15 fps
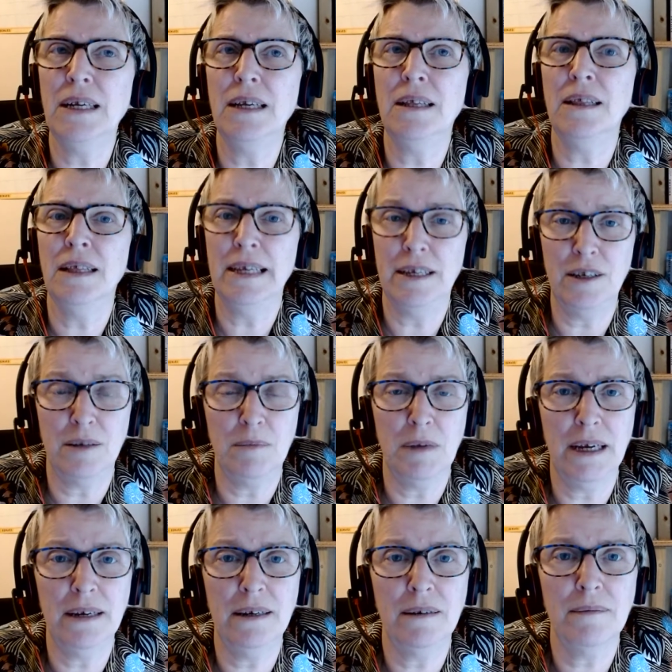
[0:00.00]
leaders
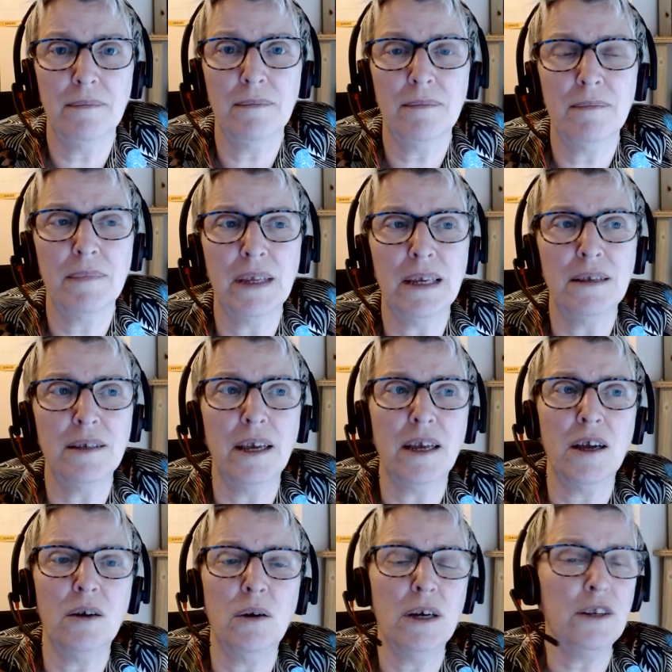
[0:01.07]
make is they
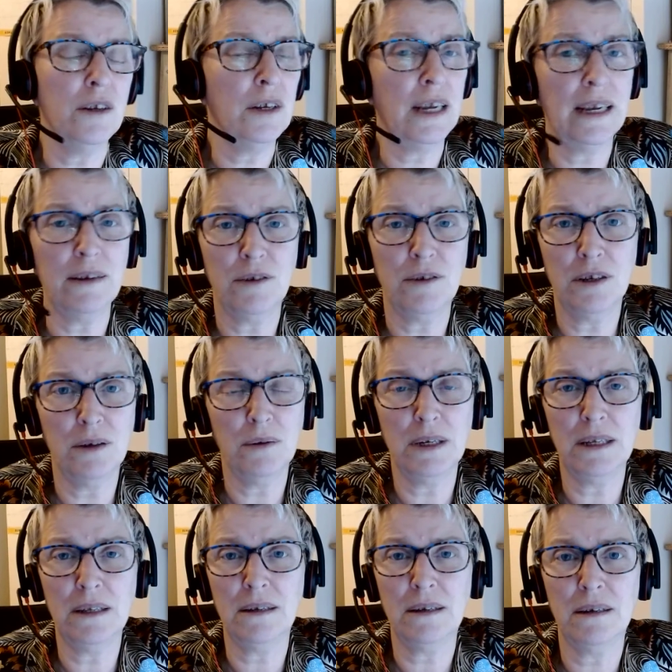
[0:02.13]
go, I don't know how to do
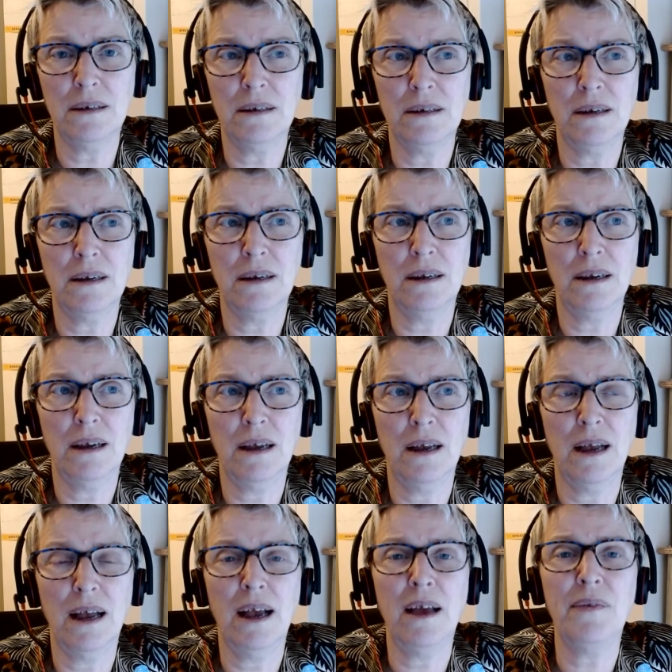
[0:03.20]
it,
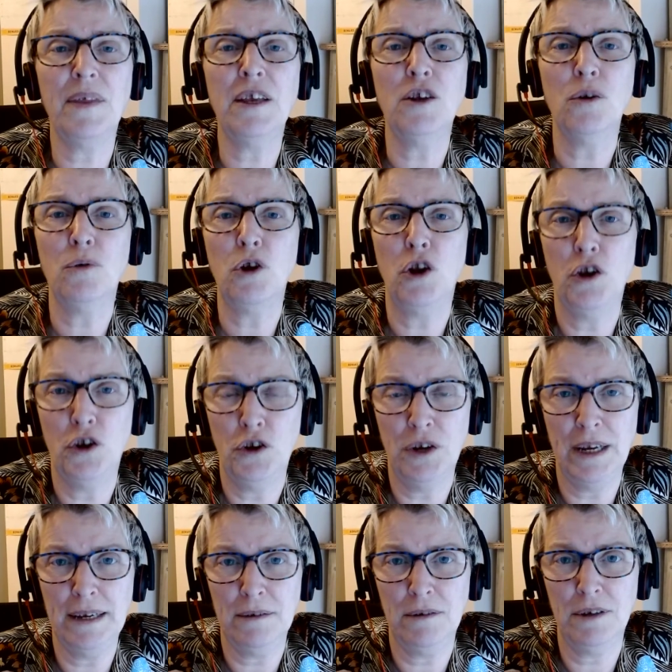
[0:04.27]
and they don't learn
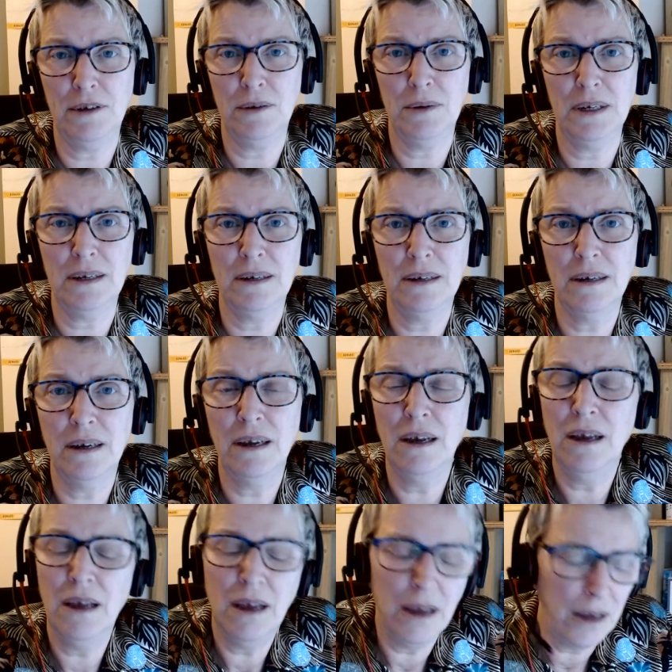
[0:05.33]
how to do it.
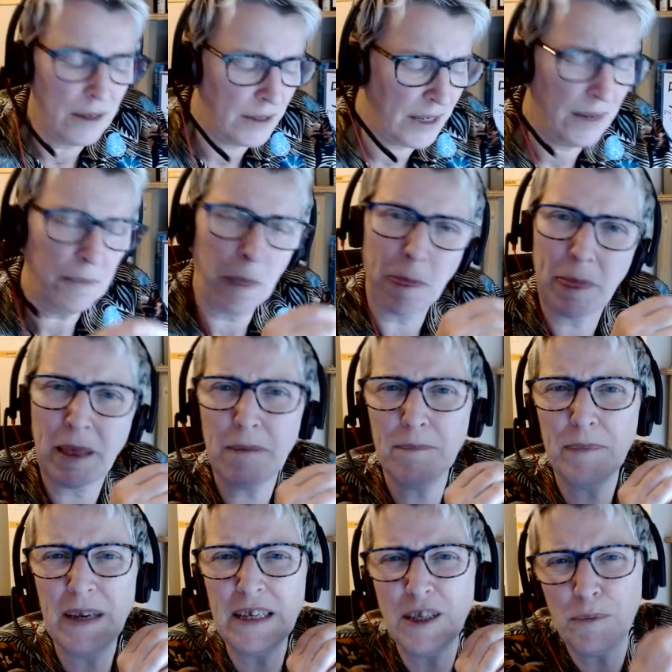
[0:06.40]
See,
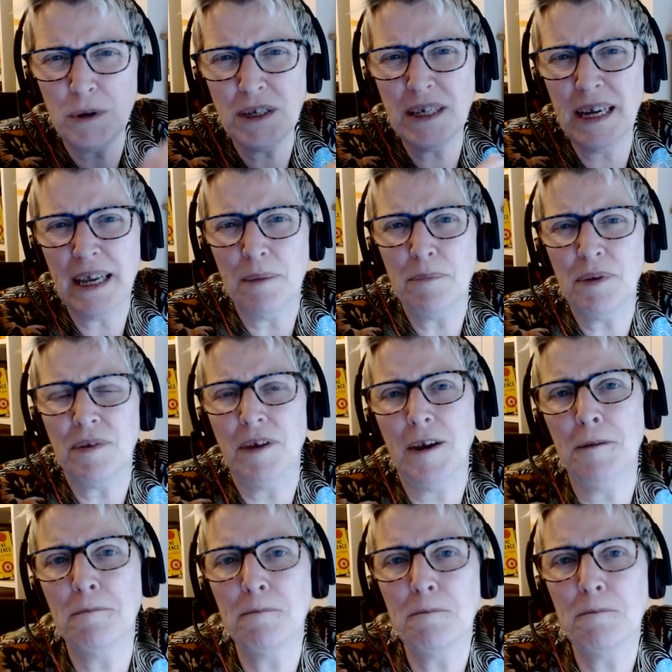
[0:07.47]
expressing empathy